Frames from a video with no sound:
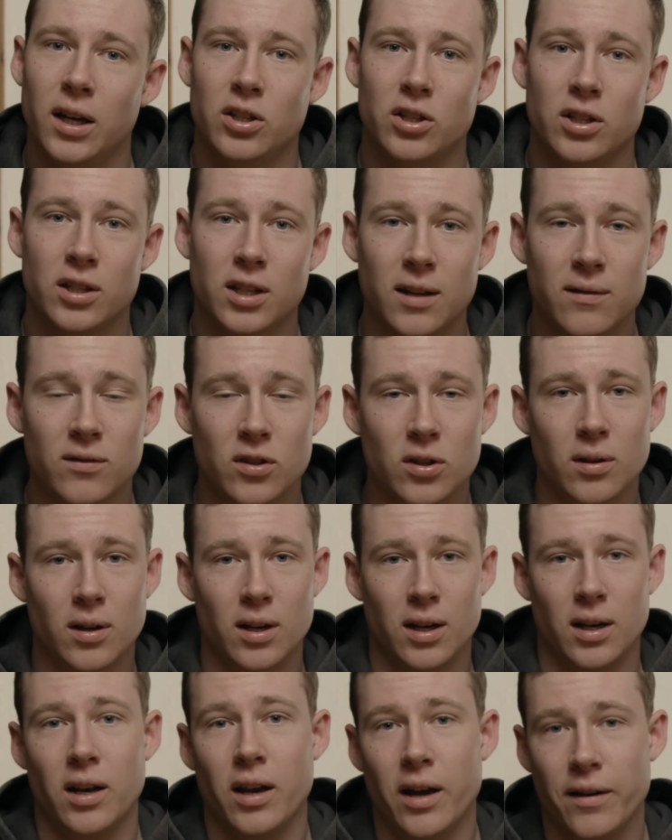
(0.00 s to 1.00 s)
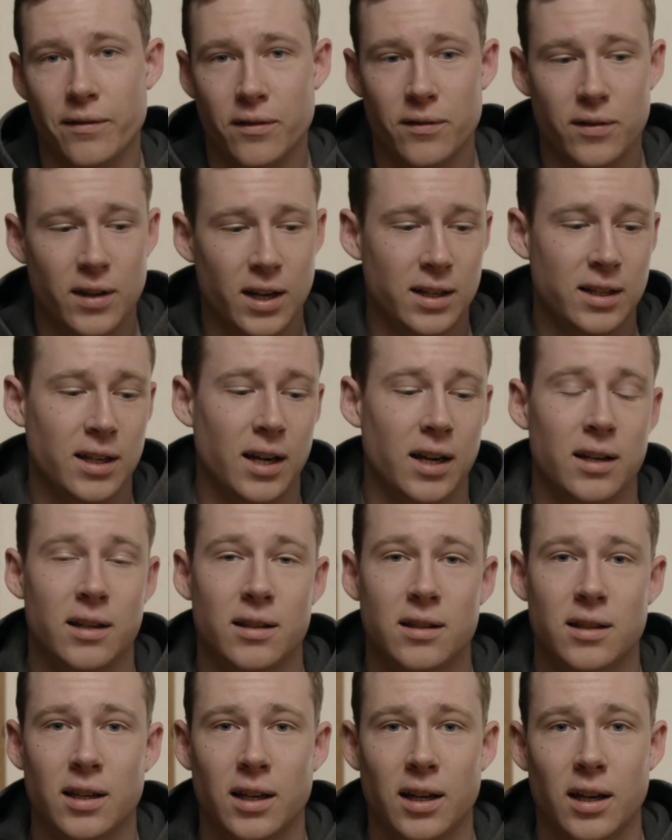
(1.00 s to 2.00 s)
Just gives you enough of that
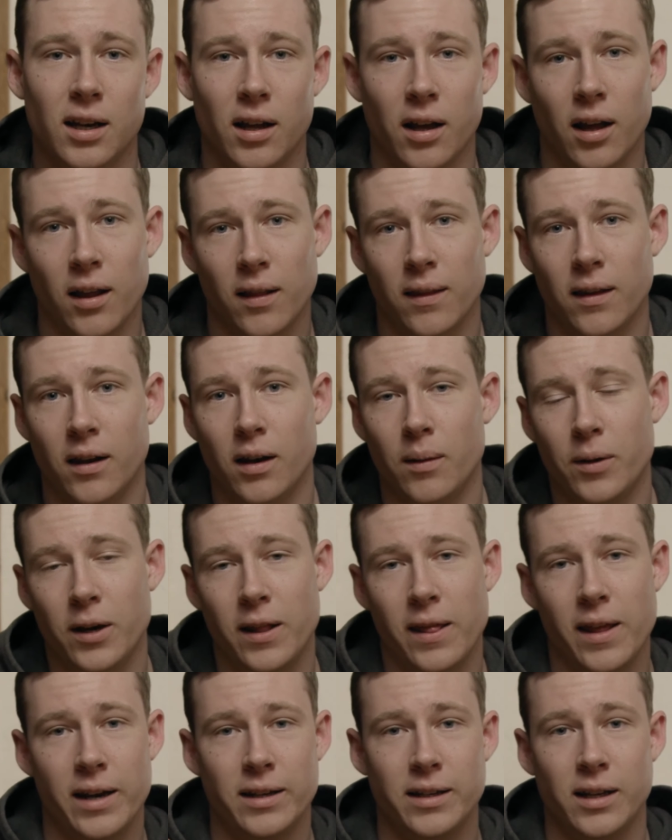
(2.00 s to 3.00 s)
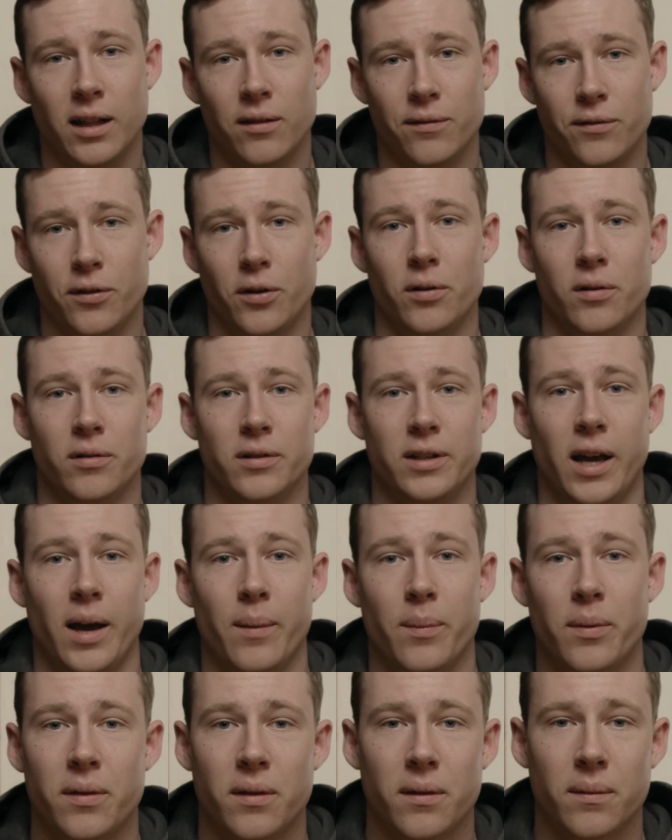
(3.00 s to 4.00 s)
tightness to get a little bit of that telephoto
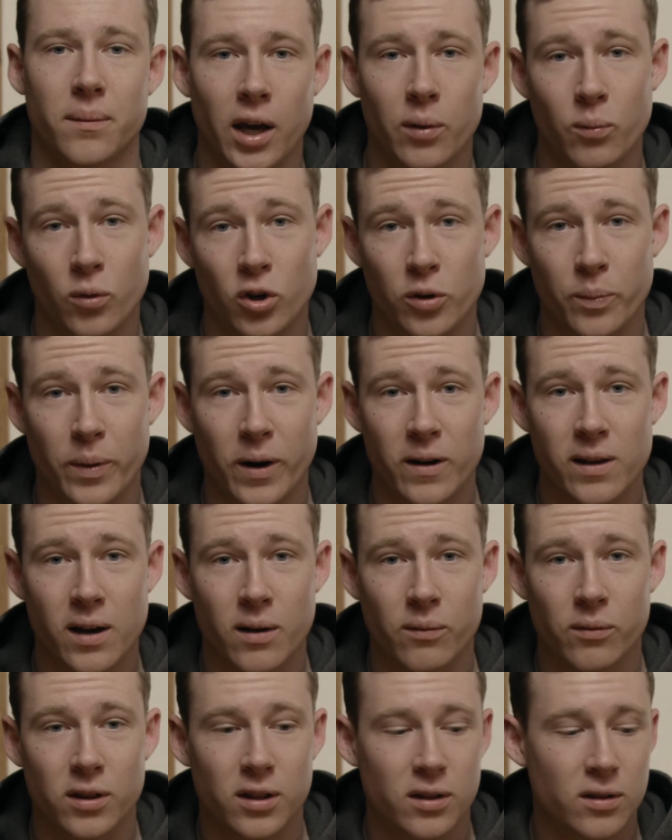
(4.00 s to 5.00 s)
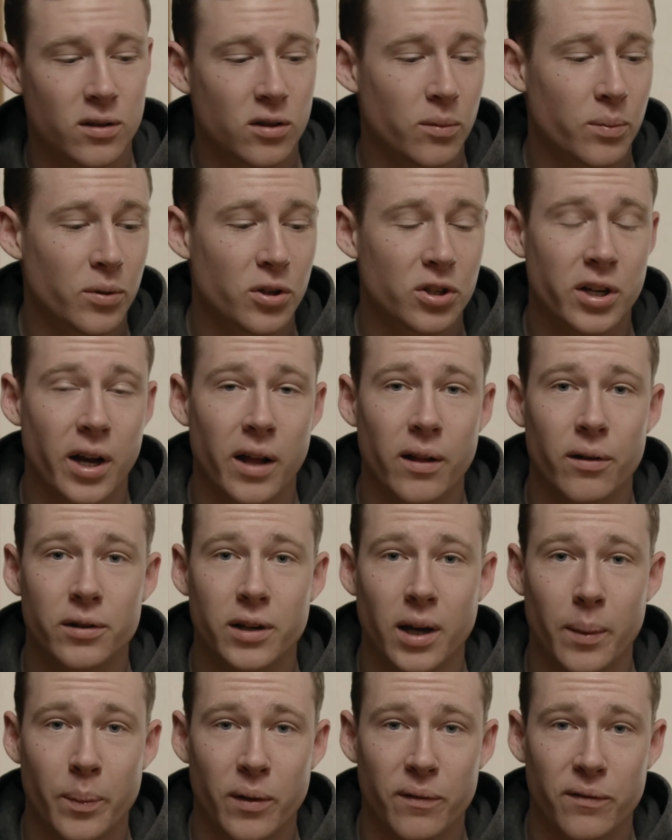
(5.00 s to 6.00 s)
depth. And when you pair that with the super shallow
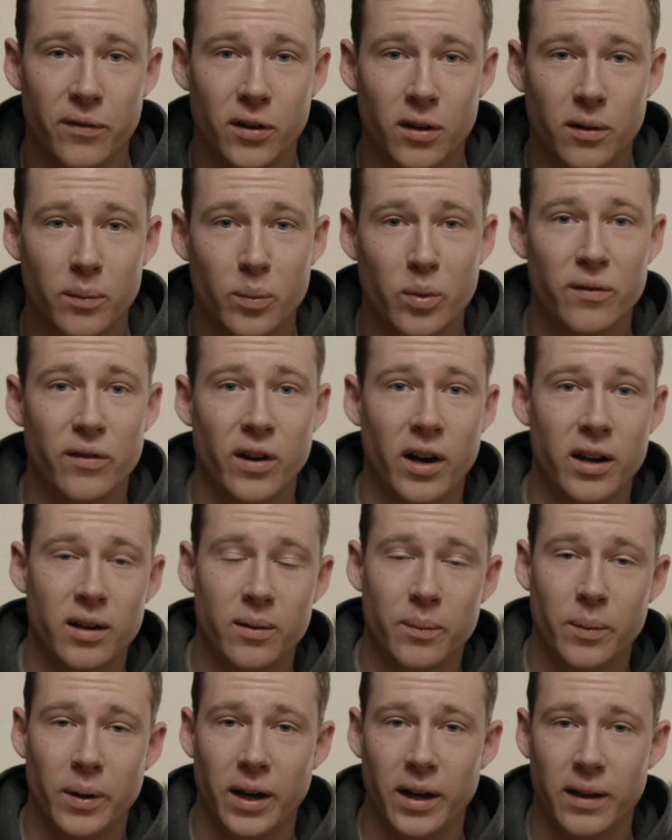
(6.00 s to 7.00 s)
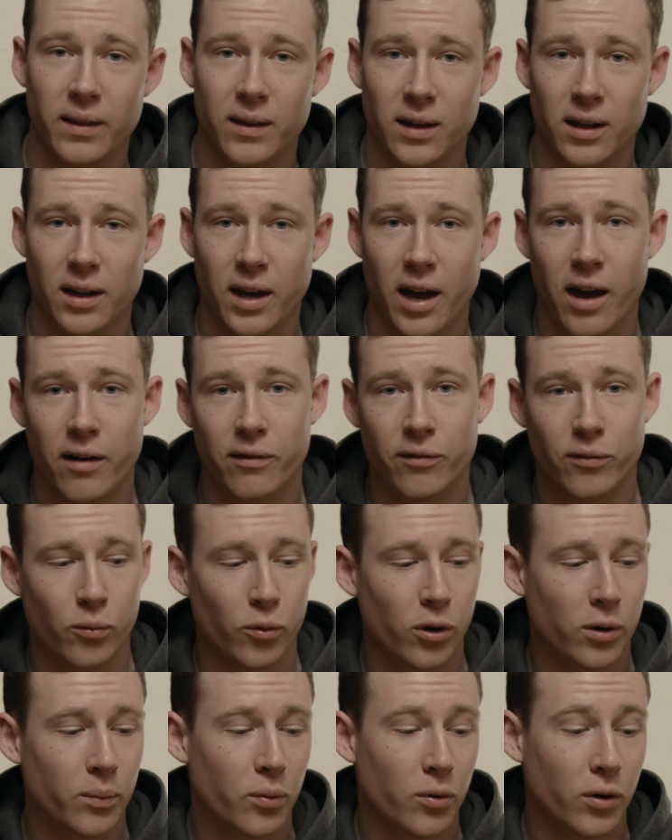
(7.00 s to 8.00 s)
depth of field provided by the
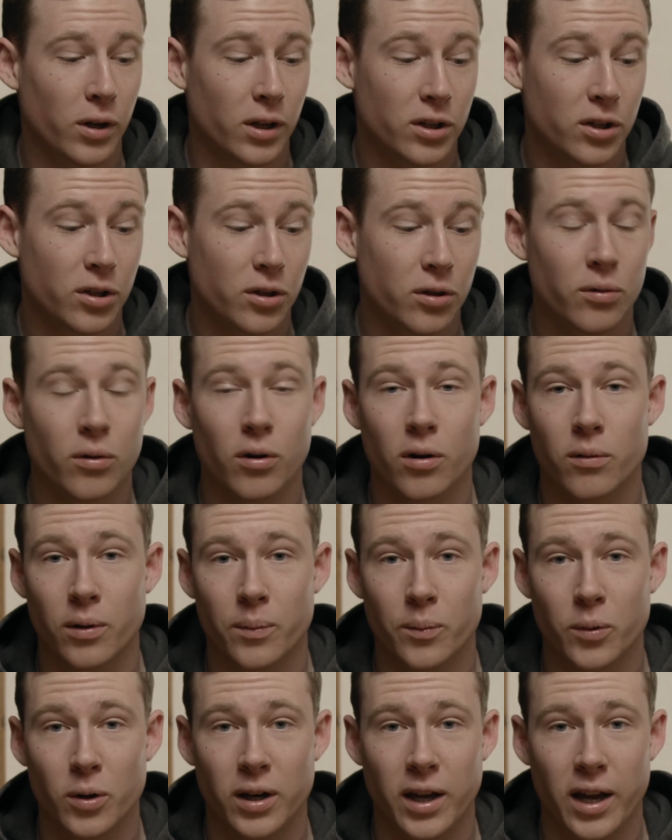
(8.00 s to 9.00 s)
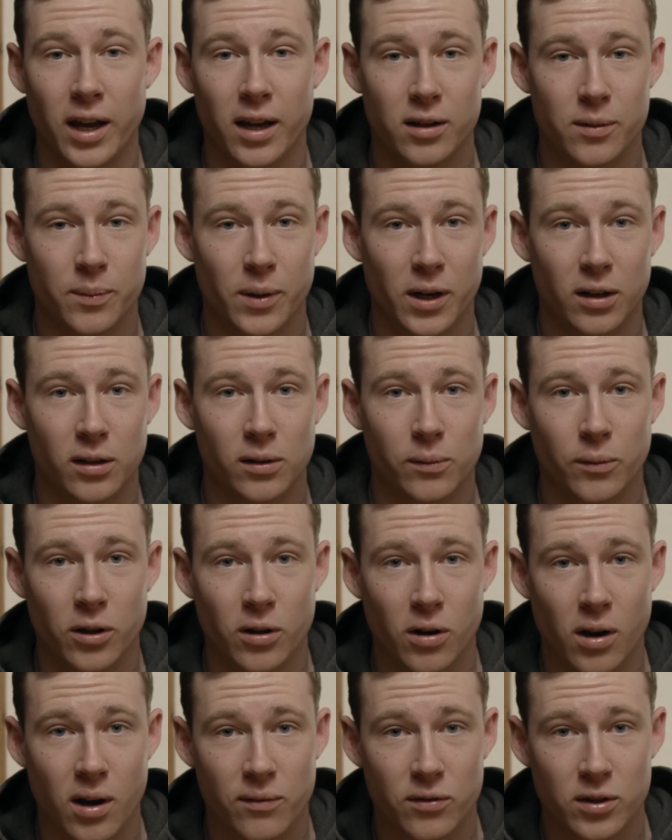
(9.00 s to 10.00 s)
f1.2 or 1.8, depending on
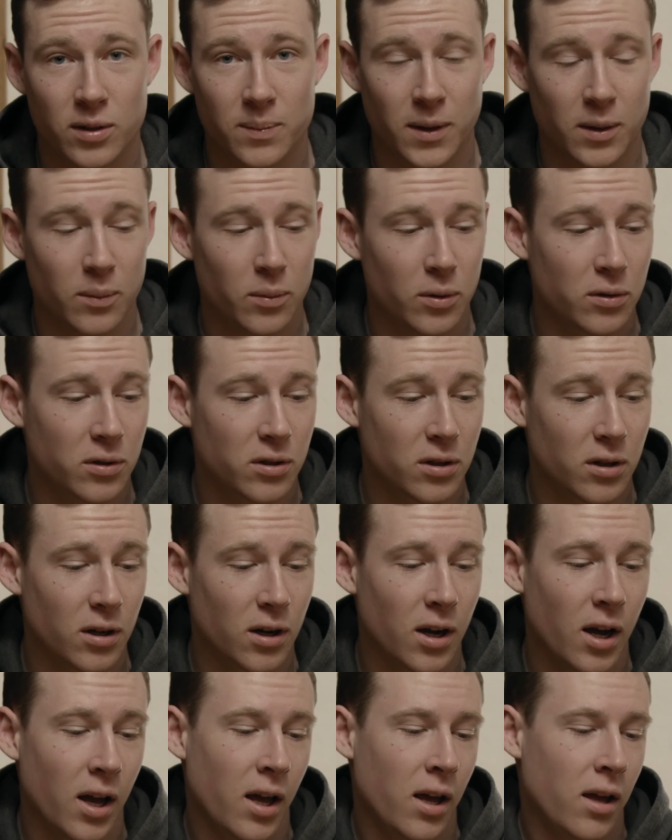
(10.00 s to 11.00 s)
whether you have a speed booster